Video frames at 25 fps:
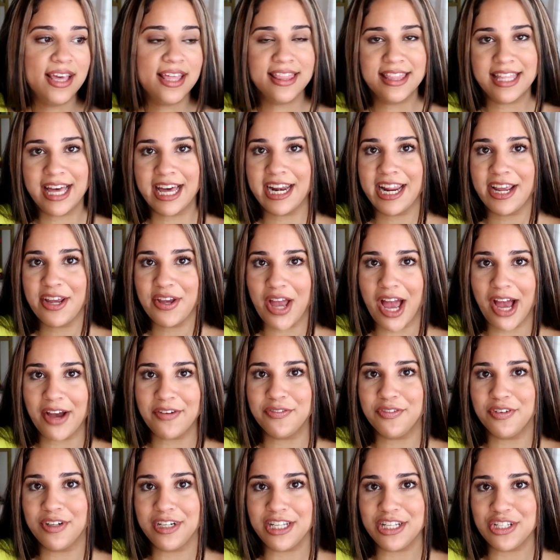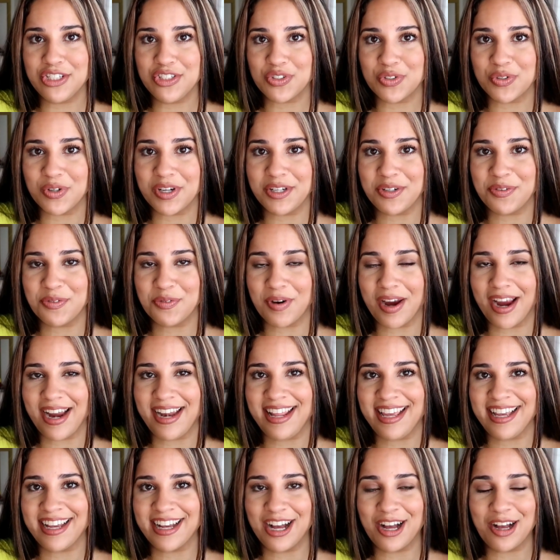That I have really enjoyed
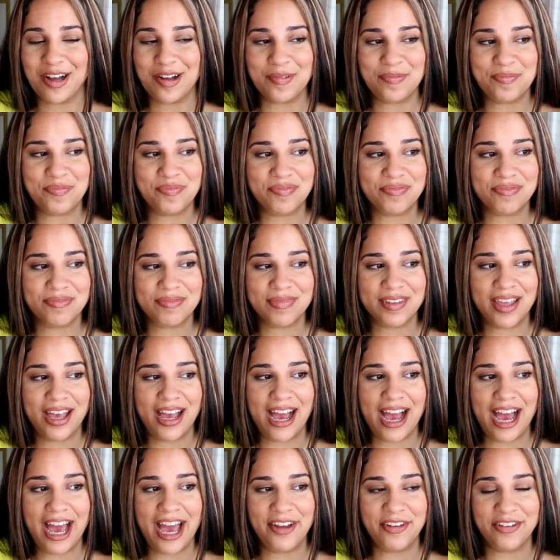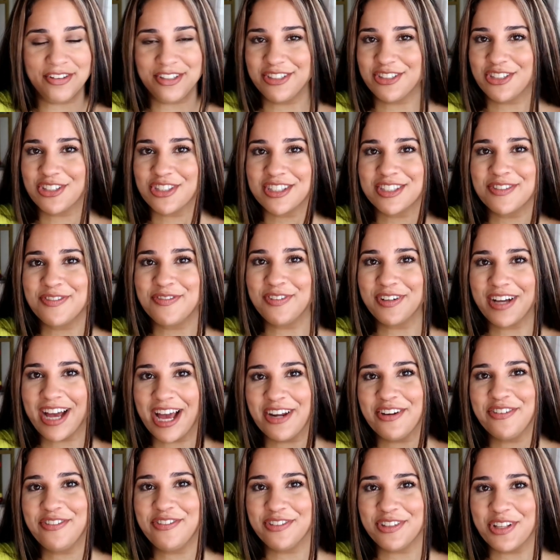writing. I just
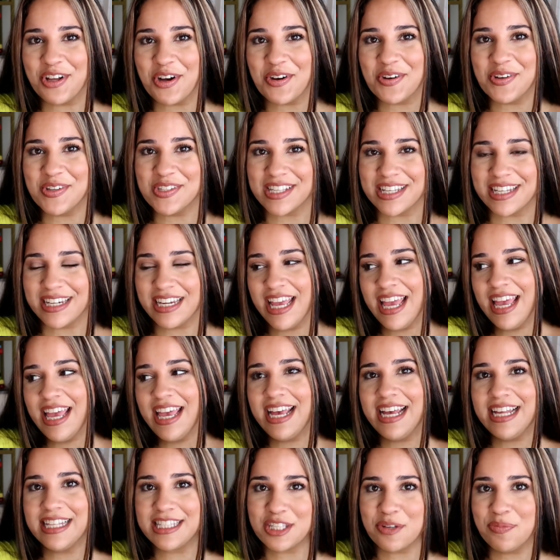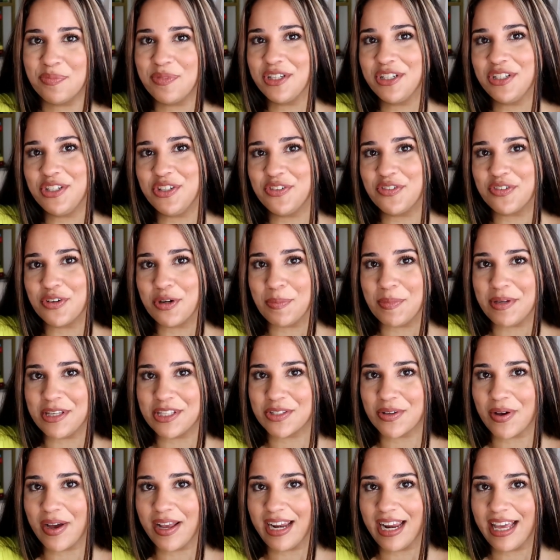kind of flows, and it's something new for me,
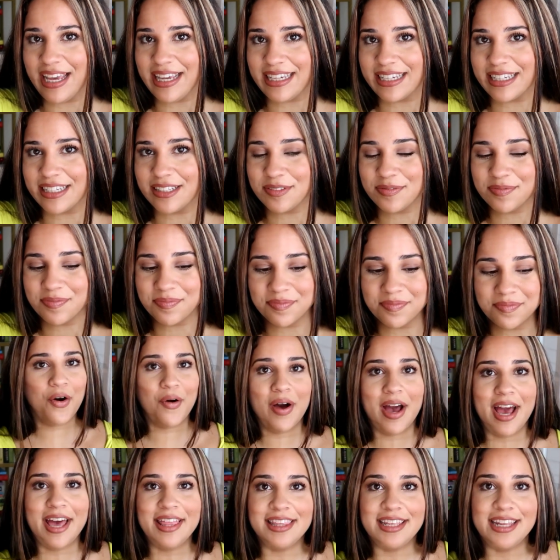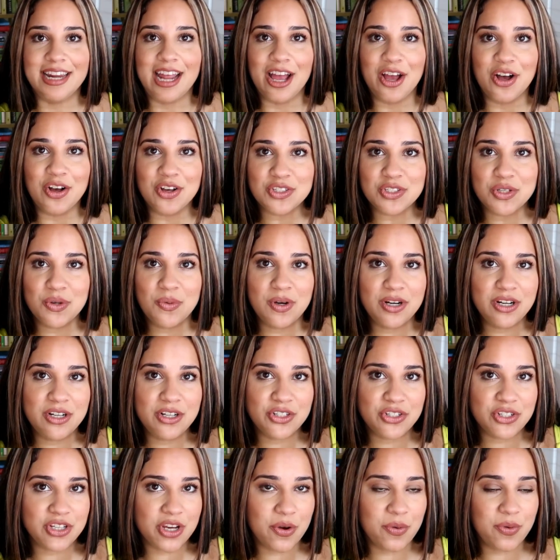so I like it. Oh, and then I also wanted to
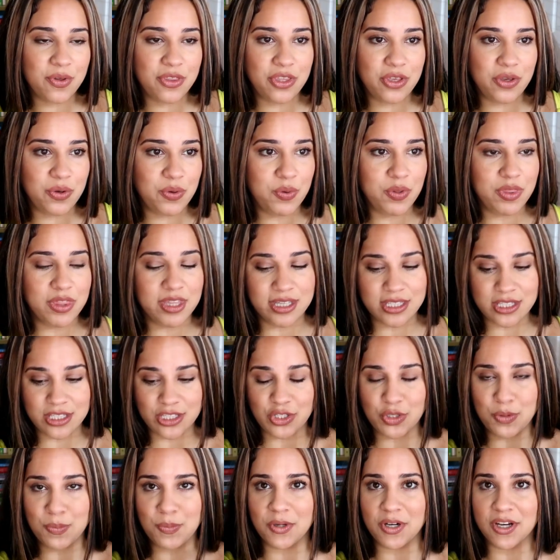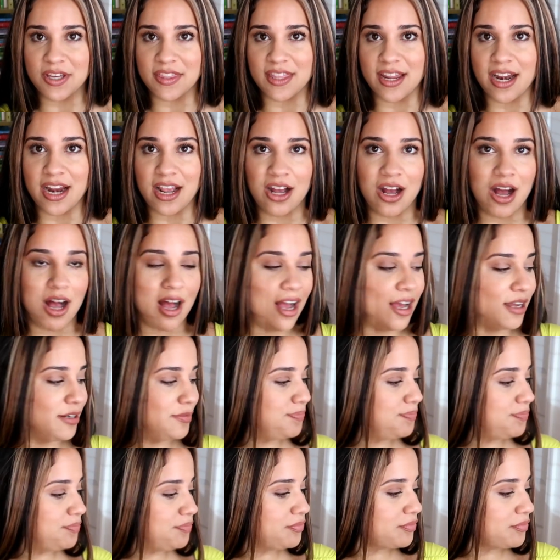share with you this new book that I got.